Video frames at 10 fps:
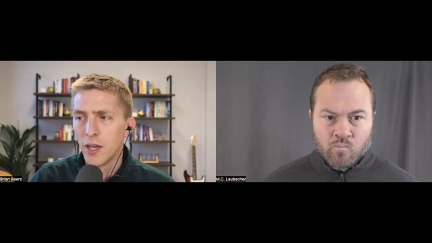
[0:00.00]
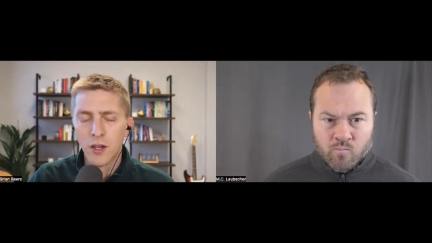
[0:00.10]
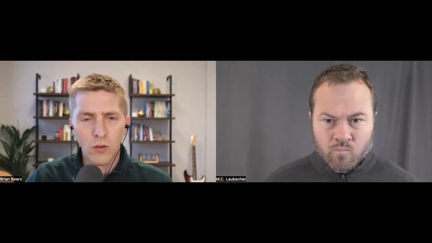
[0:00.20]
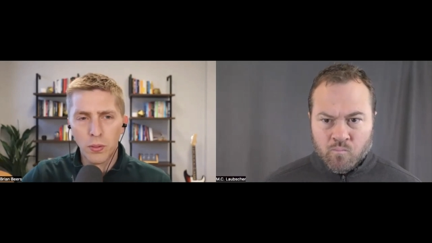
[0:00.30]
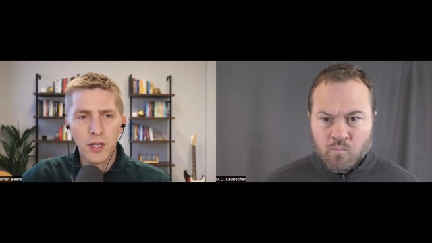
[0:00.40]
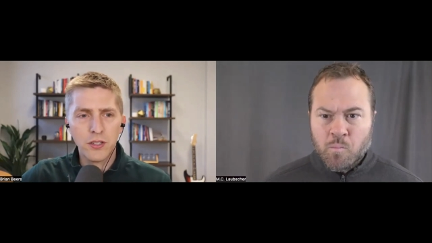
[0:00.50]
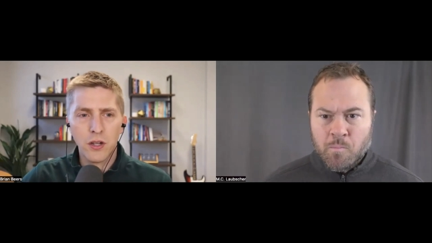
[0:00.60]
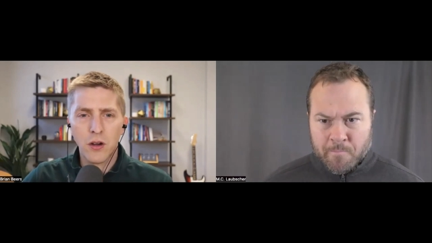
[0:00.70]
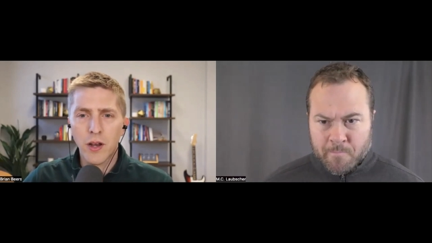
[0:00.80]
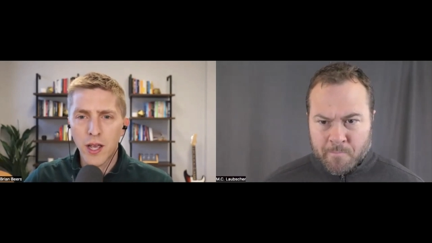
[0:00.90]
Speaker 1: replace
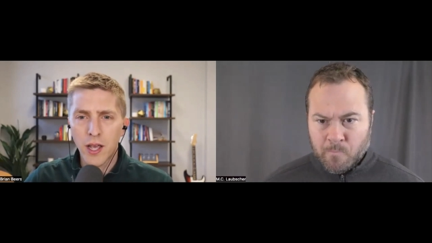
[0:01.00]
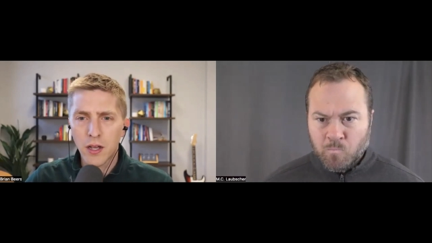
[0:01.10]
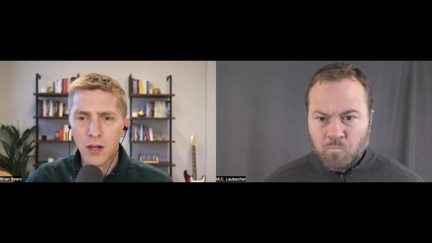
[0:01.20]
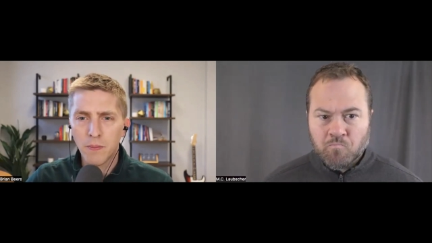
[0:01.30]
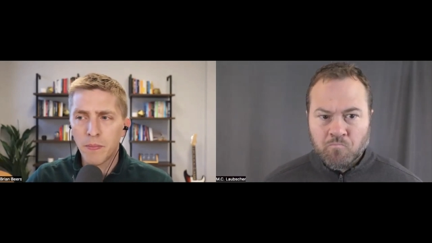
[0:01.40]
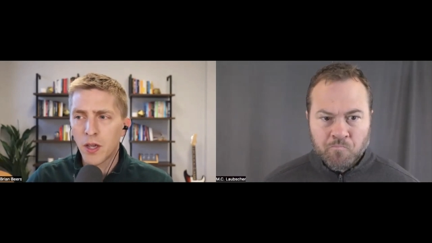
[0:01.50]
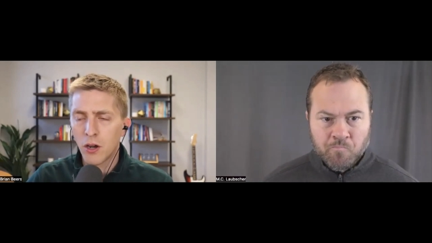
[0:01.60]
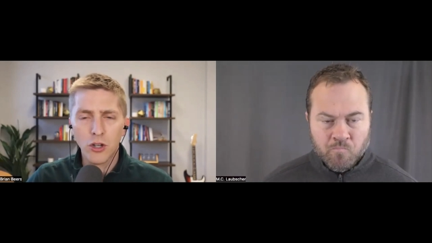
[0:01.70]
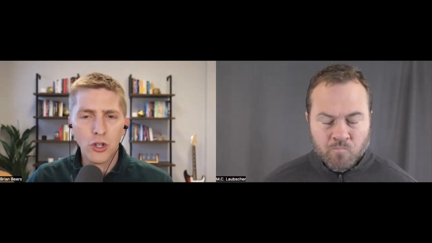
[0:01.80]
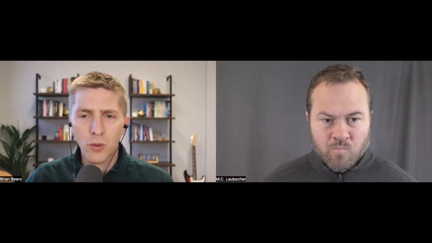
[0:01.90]
current income? Are
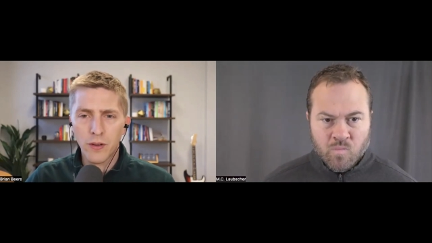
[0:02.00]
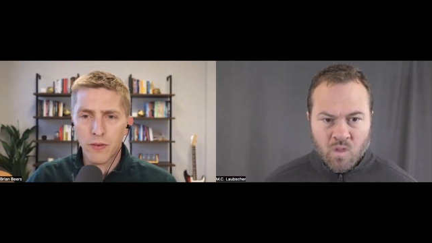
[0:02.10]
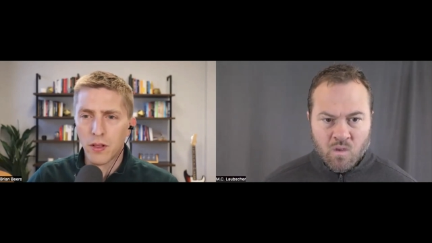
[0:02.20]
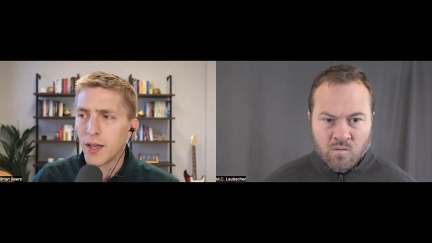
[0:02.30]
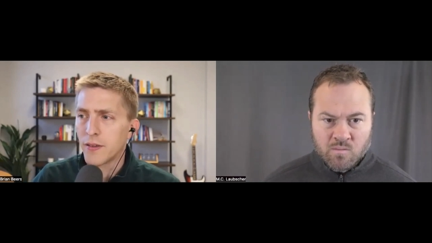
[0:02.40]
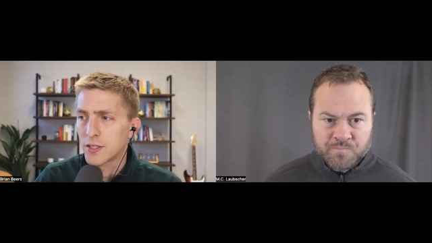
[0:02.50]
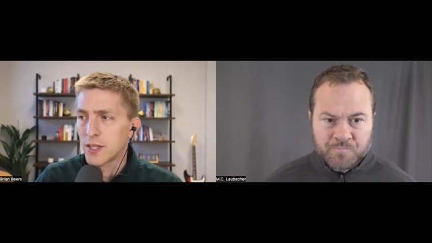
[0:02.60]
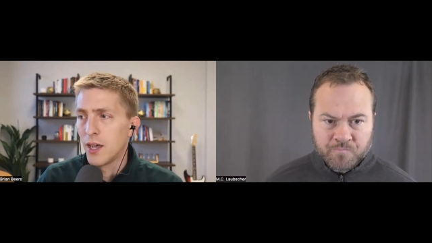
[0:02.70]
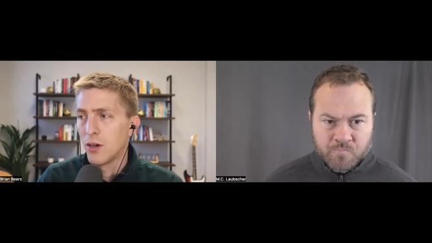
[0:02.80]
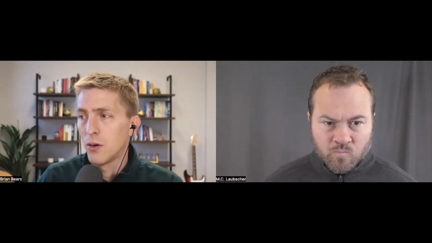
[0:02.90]
you doing it for
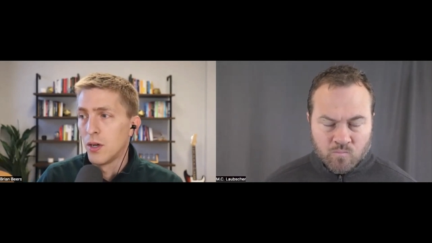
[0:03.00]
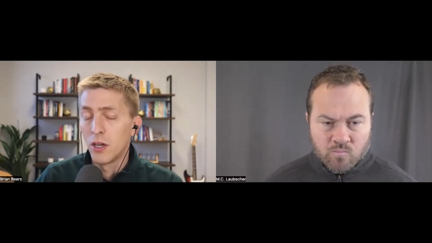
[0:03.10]
lifestyle?